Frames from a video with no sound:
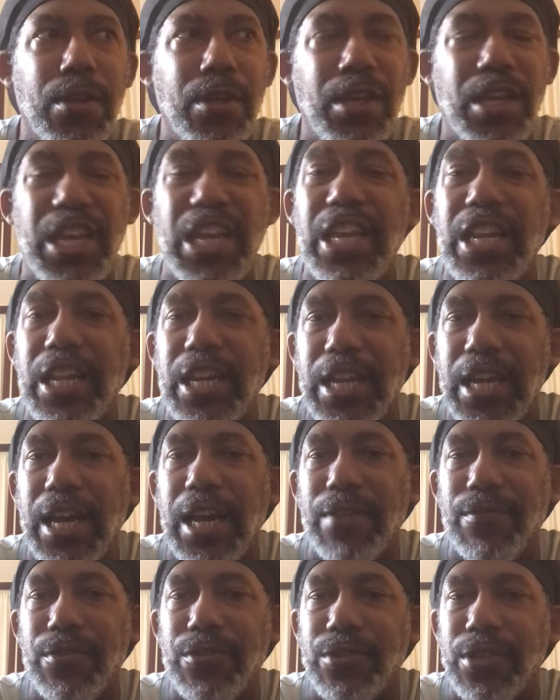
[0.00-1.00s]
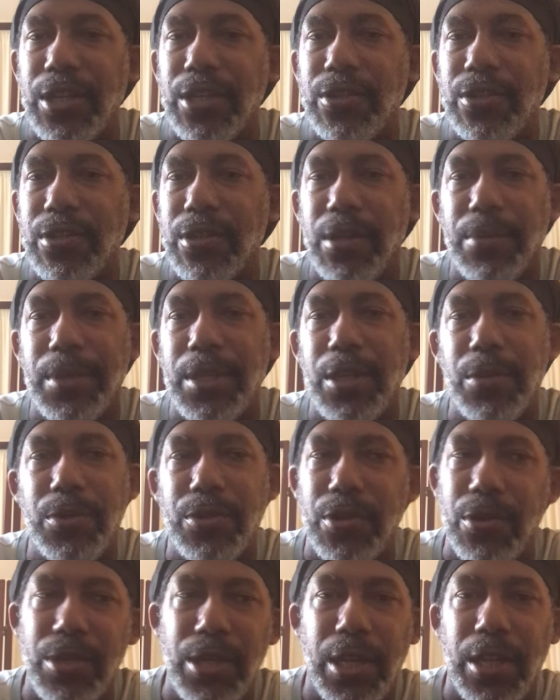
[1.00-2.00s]
heated conversation. I mean, there
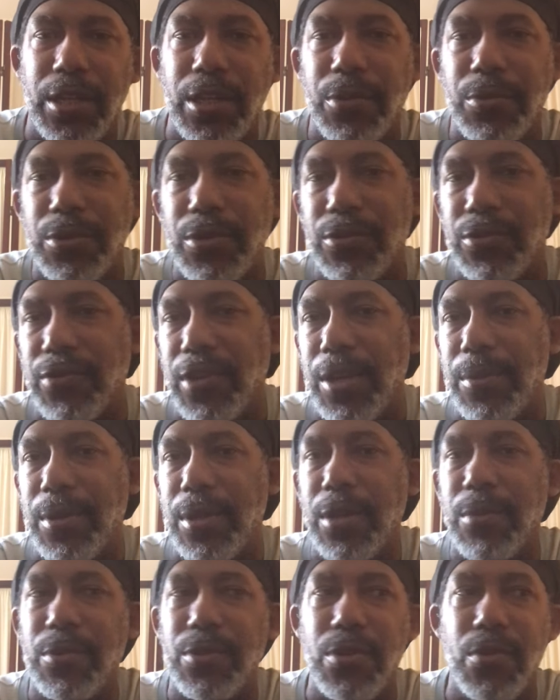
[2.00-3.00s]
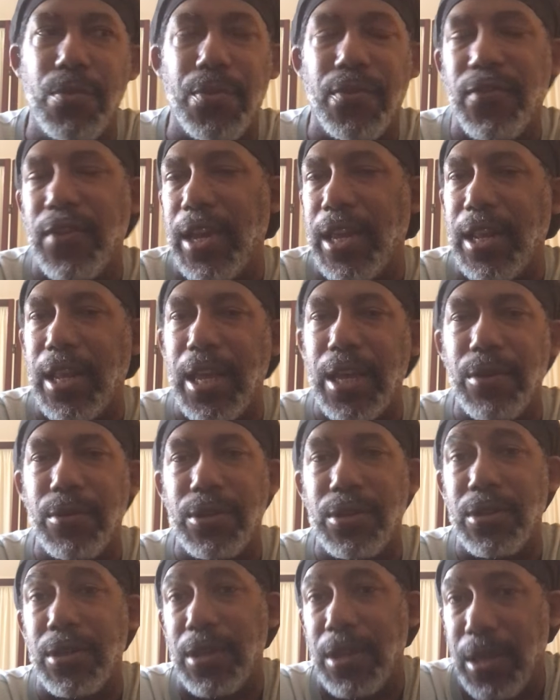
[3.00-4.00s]
was no yelling, there was no screaming, there was no profane
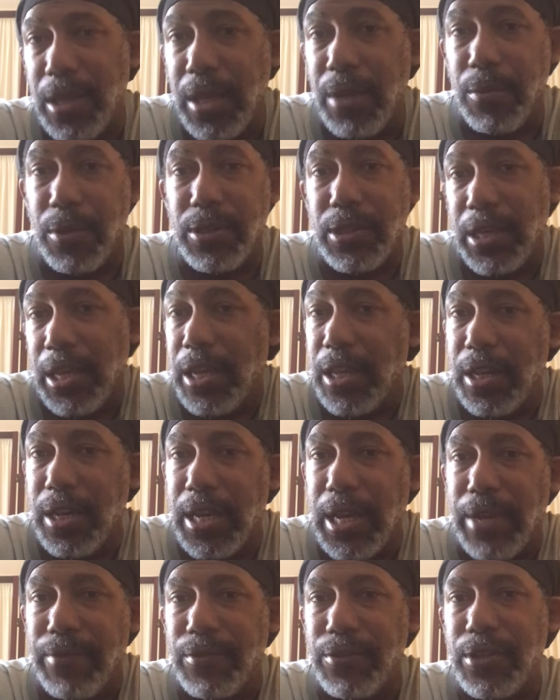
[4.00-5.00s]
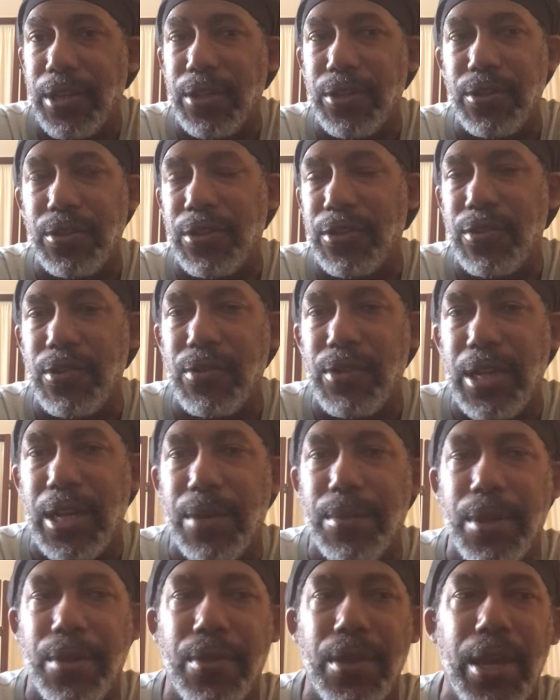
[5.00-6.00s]
language. It was a heated conversation. There's no doubt
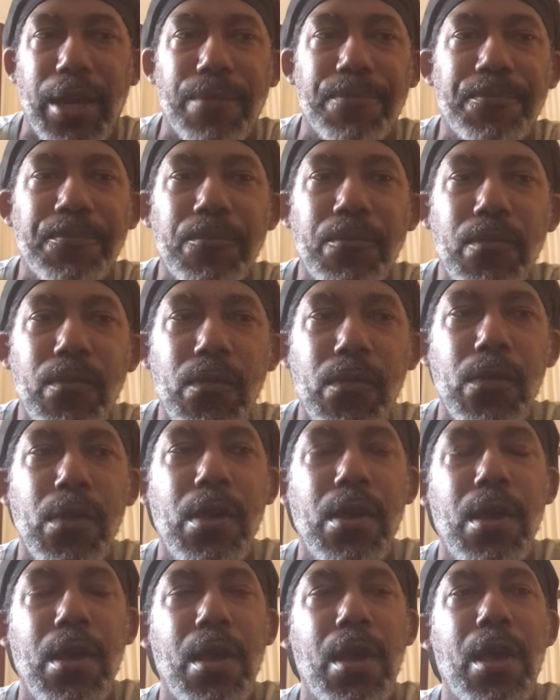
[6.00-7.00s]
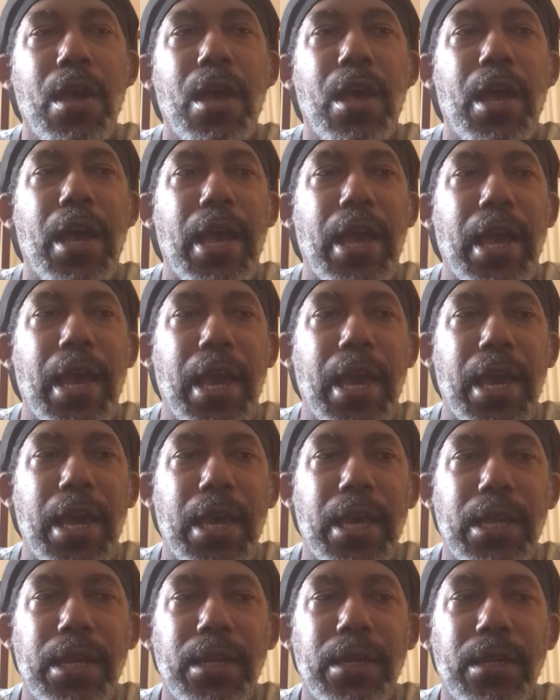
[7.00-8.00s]
about that.
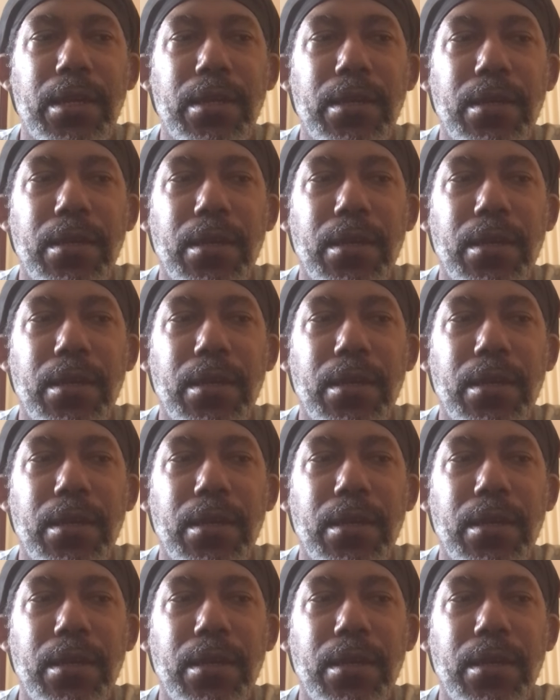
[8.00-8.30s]
And